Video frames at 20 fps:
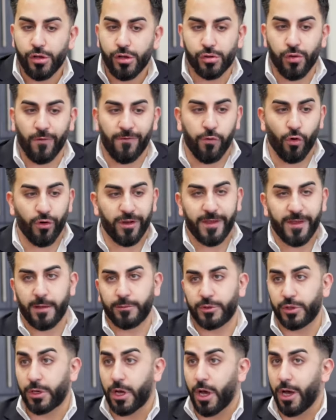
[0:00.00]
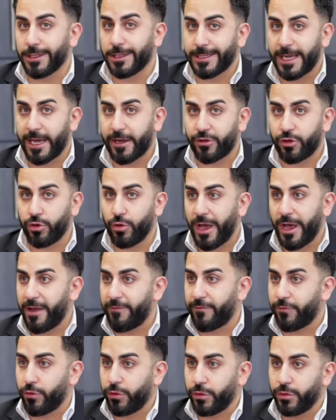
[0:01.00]
So for them to contact you
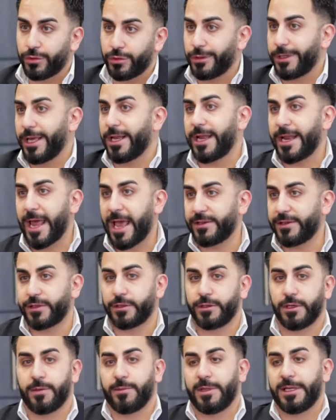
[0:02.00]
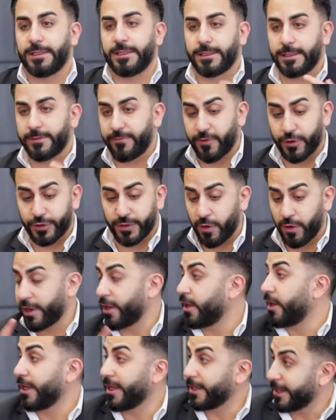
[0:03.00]
and for you to get an answer to them, like, first of
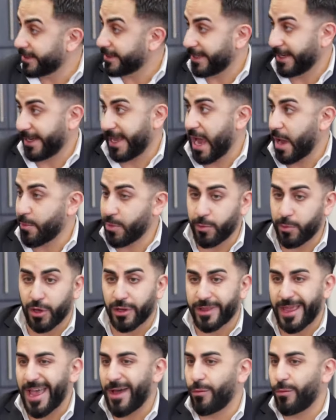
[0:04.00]
all, yes, it can be built.